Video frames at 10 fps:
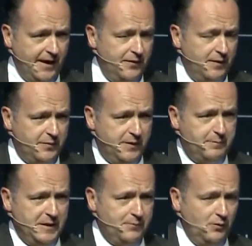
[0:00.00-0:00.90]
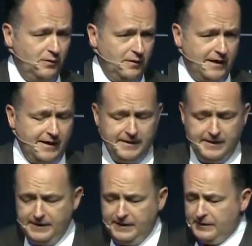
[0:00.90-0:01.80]
And the people
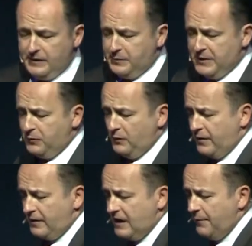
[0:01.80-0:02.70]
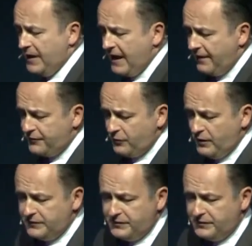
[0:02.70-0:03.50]
that are coming after us,